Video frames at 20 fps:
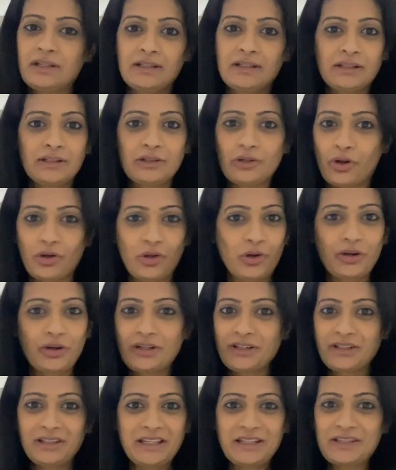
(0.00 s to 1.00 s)
not
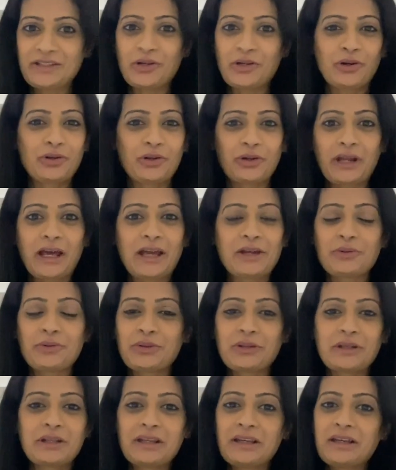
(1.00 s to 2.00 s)
on. It's not on. I
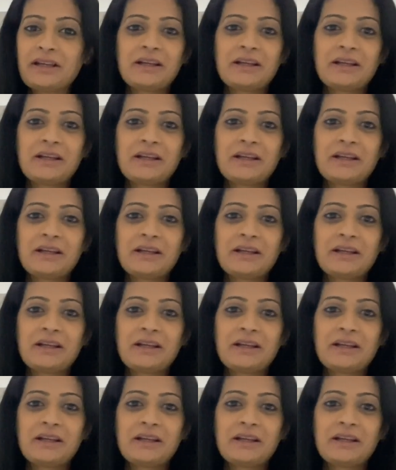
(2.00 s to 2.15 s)
don't.